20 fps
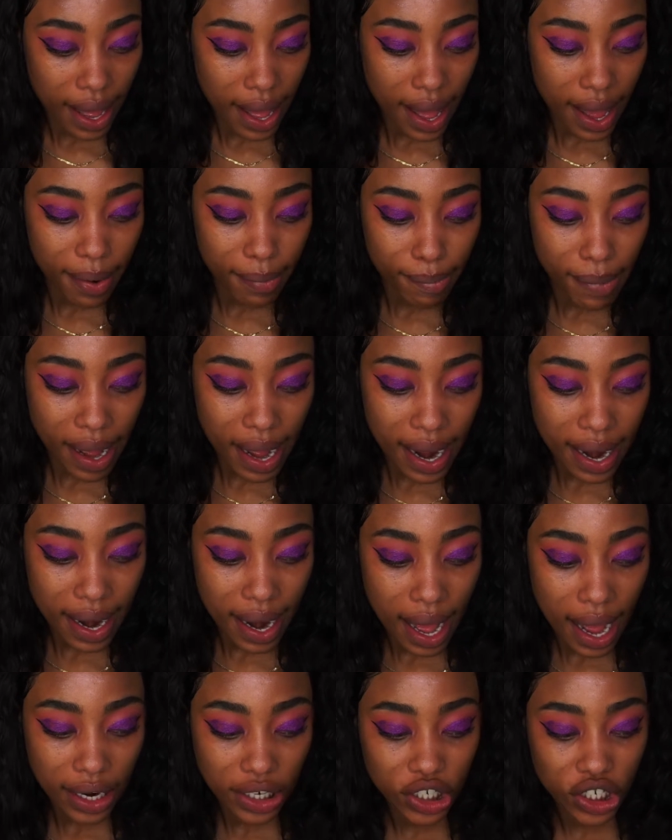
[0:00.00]
add my
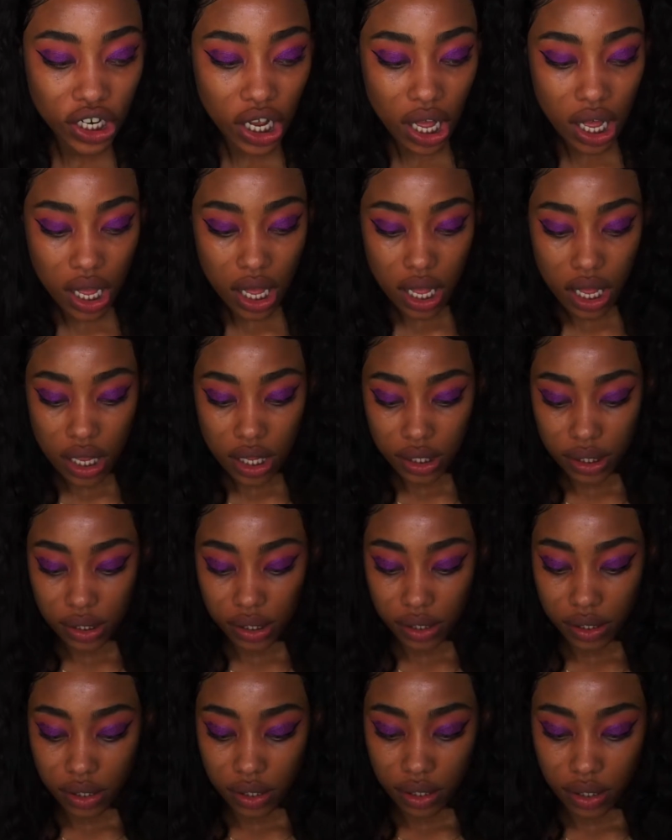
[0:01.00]

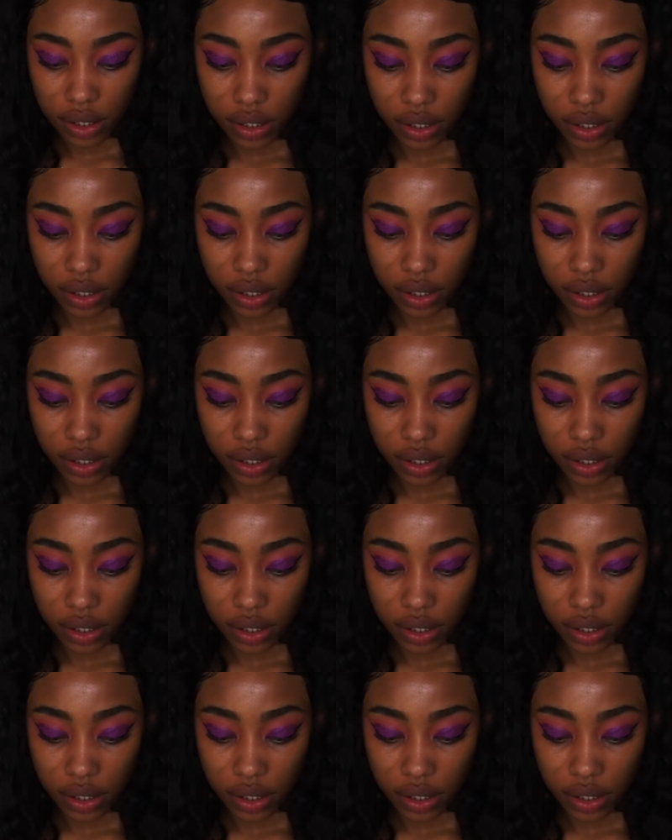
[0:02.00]
lashes.